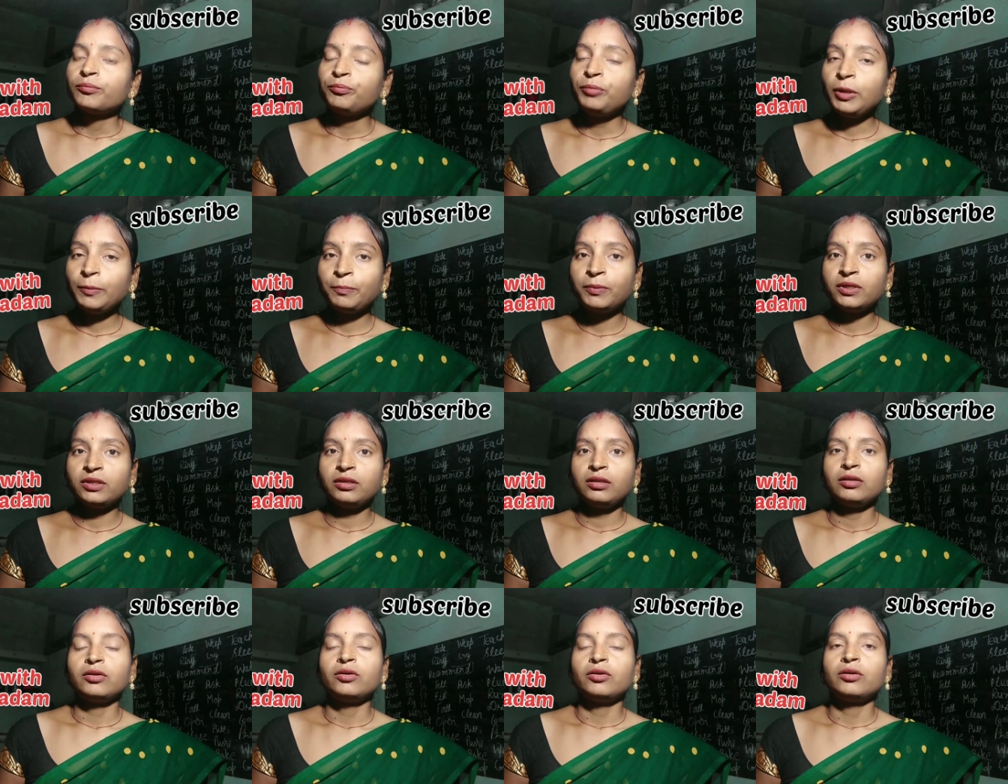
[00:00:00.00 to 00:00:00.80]

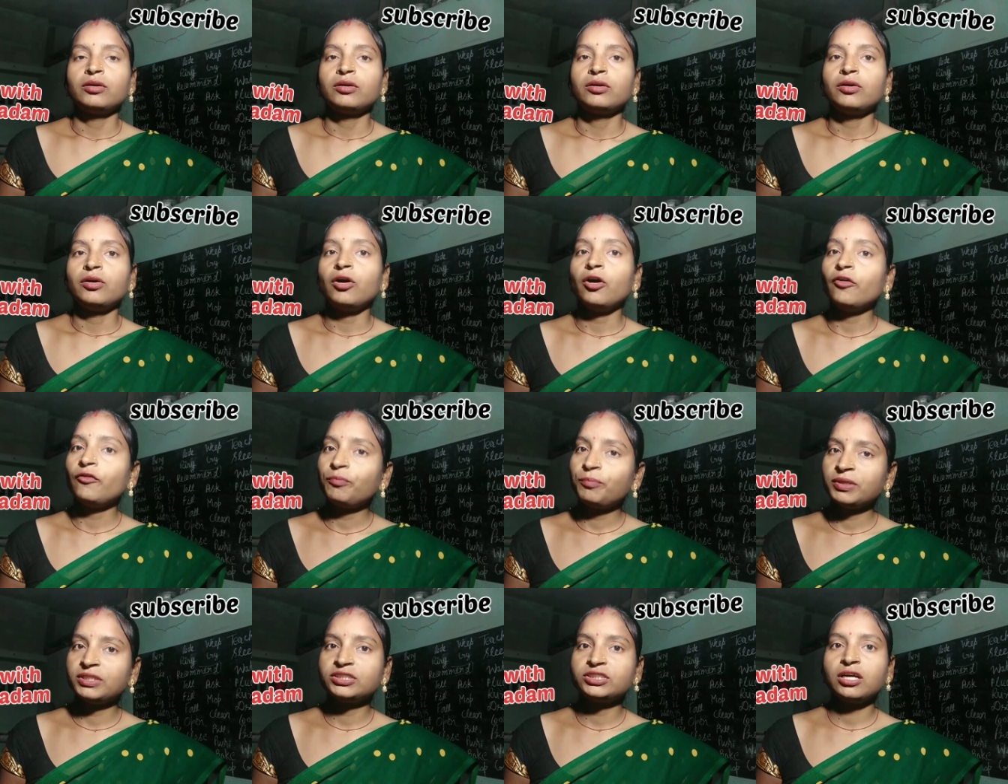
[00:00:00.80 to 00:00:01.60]
people of
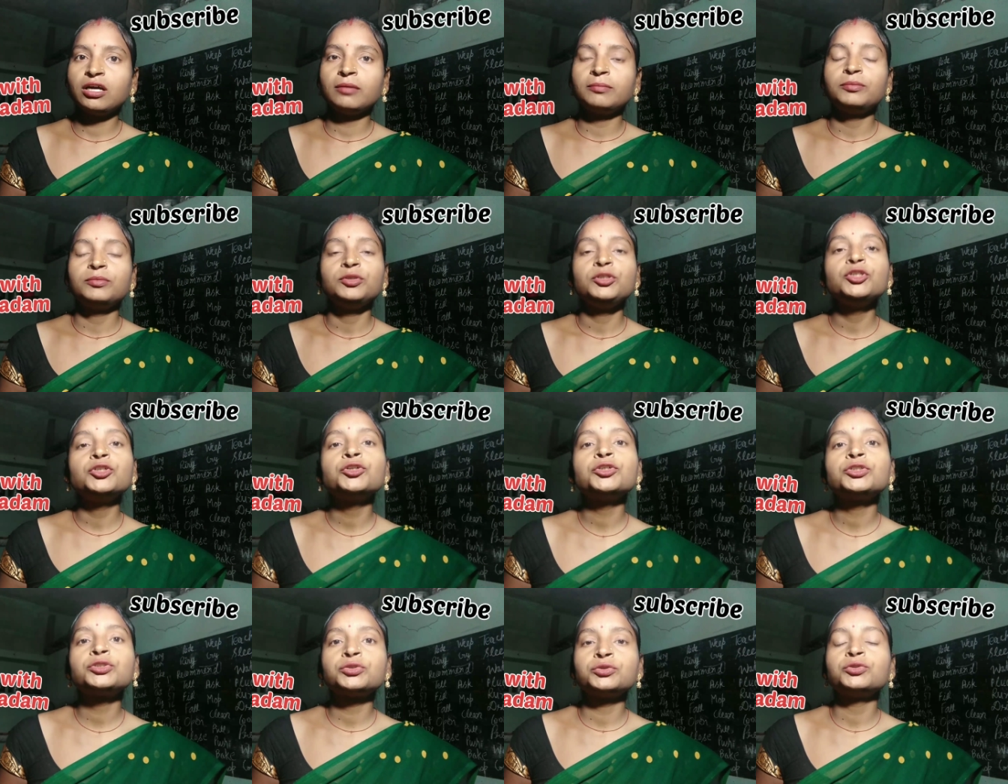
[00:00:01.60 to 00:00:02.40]
Punjab
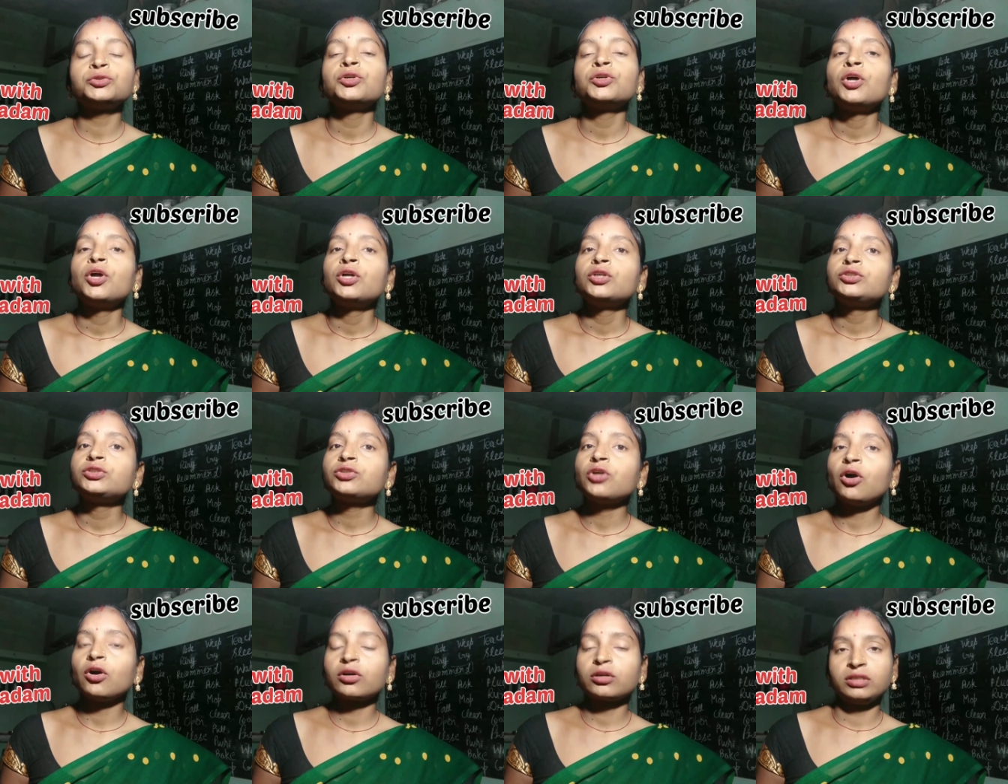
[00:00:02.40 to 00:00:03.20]
used to
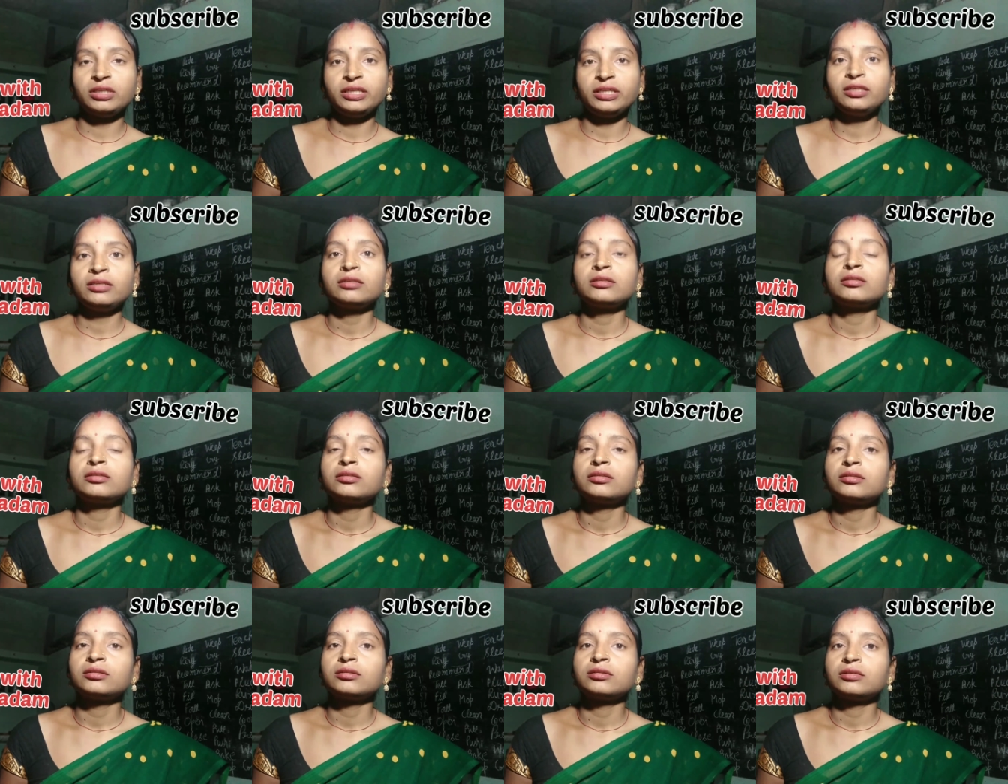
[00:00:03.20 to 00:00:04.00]
talk in
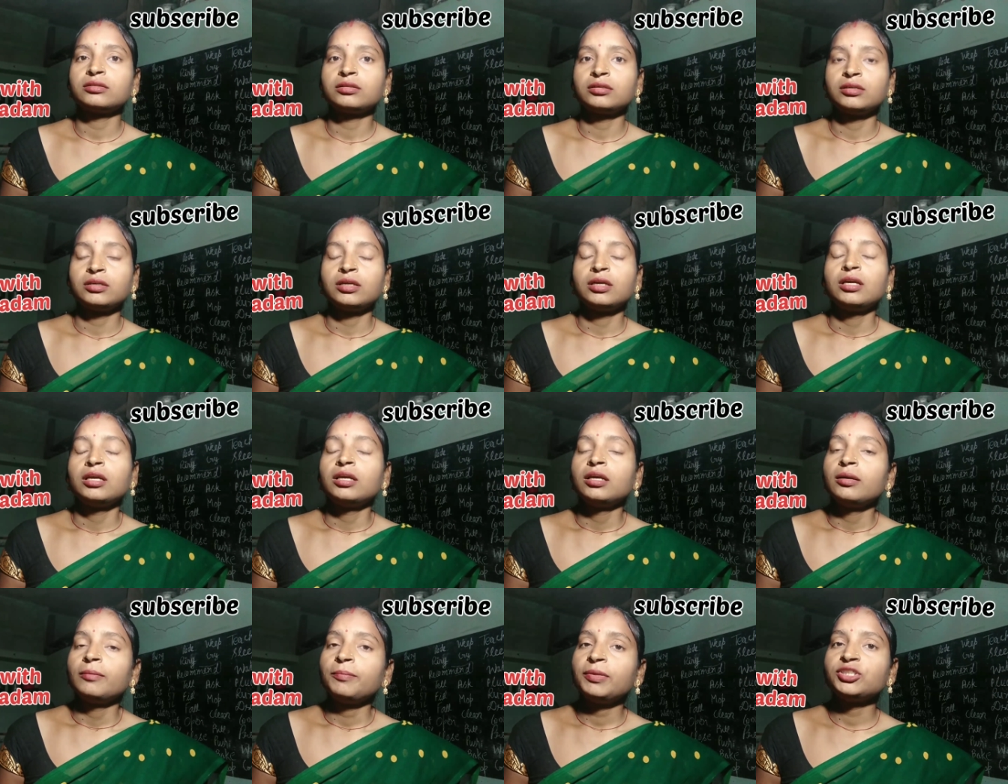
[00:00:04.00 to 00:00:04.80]

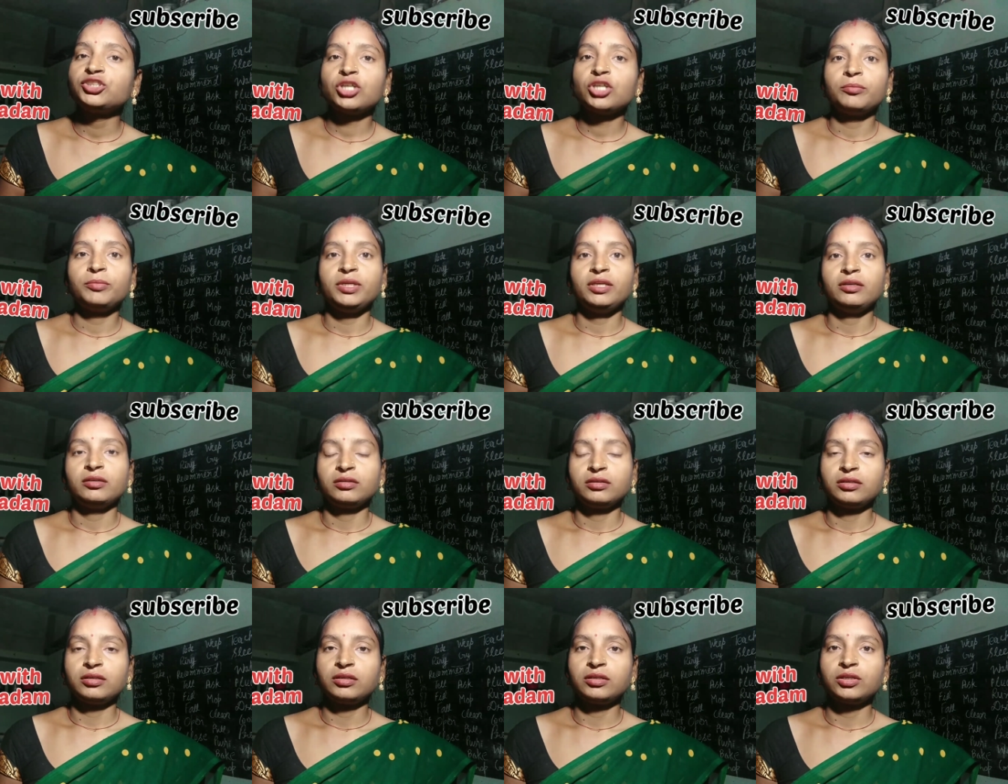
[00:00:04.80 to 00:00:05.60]
Punjabi.
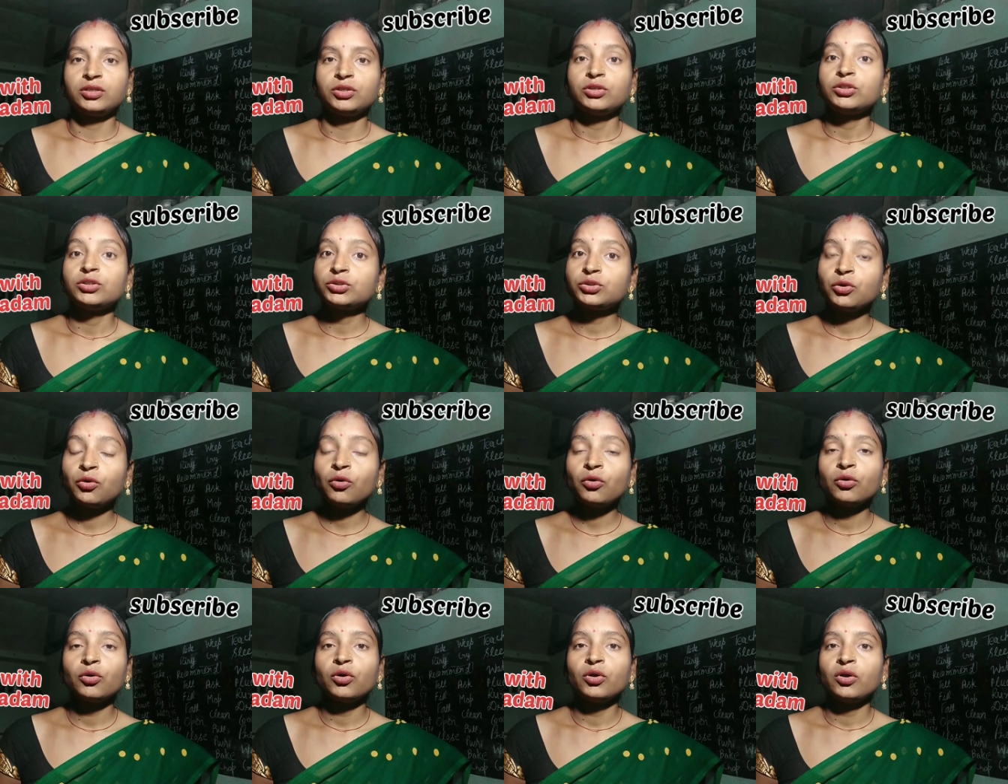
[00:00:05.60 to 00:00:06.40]

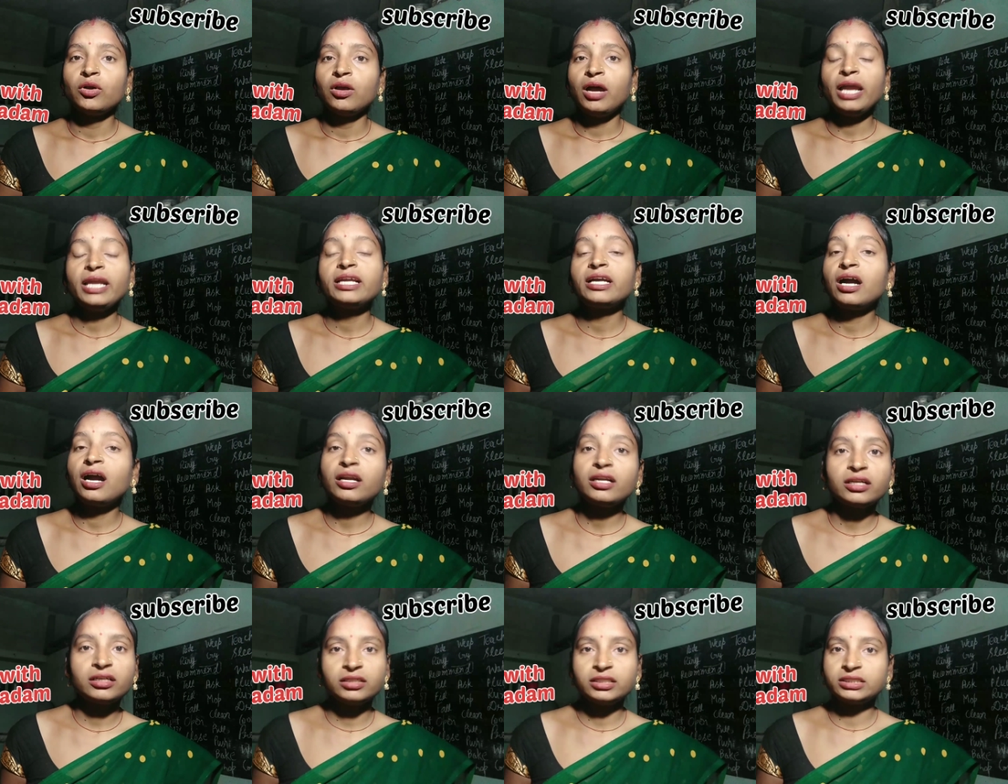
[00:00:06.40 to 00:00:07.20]
So I
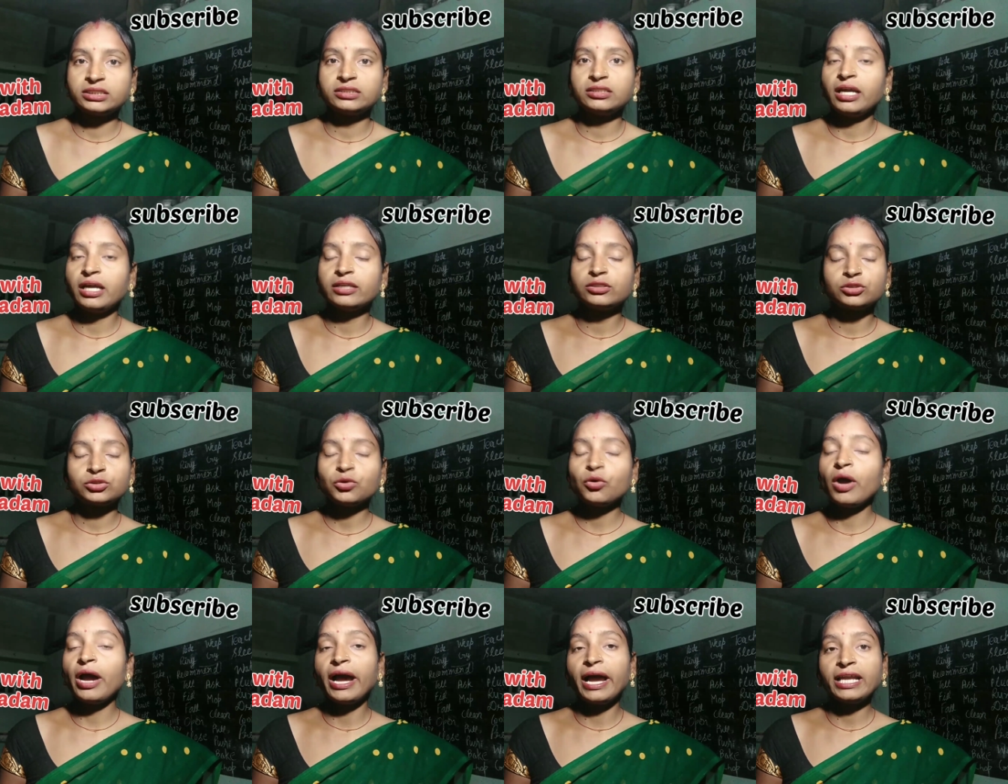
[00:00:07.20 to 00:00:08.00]
couldn't
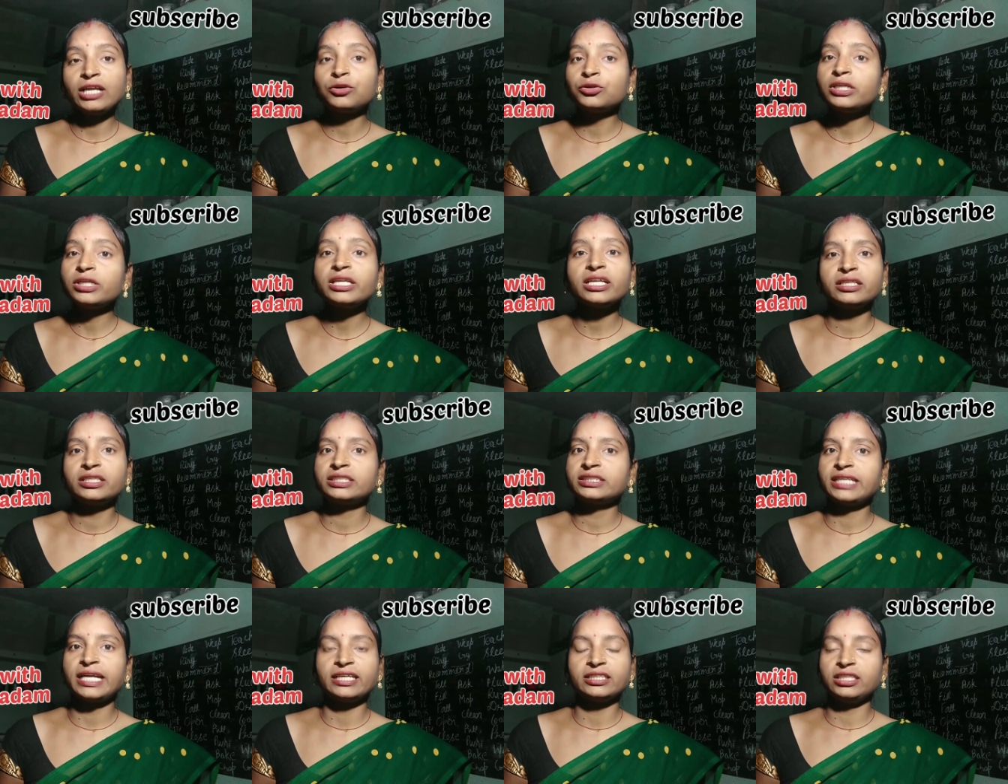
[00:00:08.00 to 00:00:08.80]

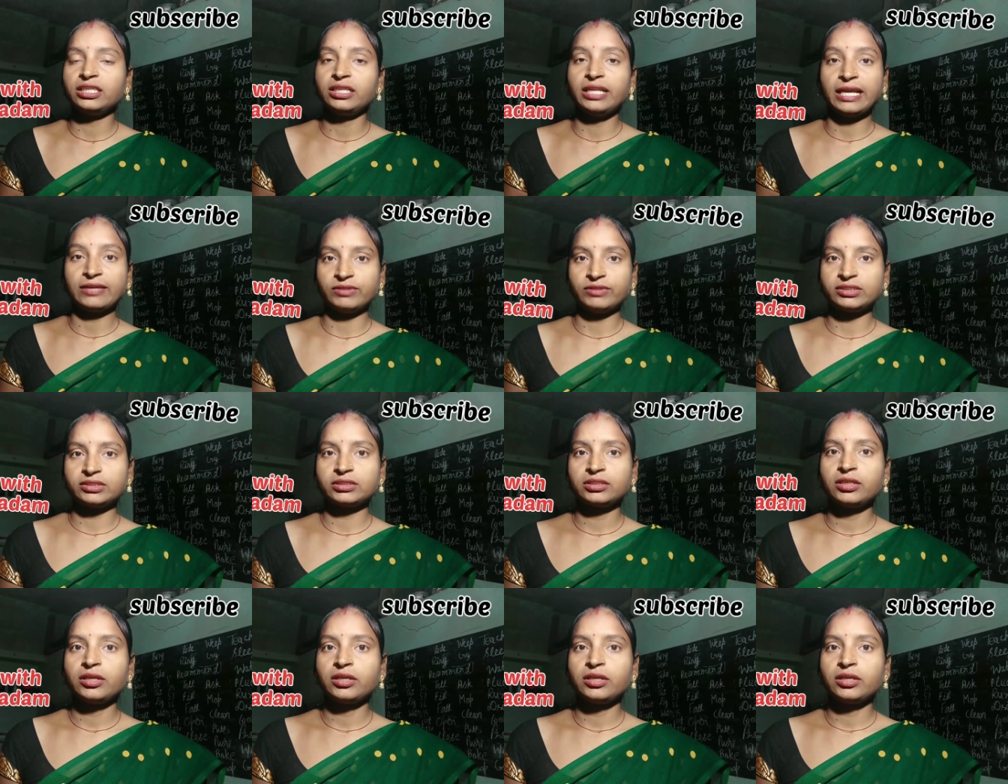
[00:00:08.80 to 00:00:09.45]
understand their language.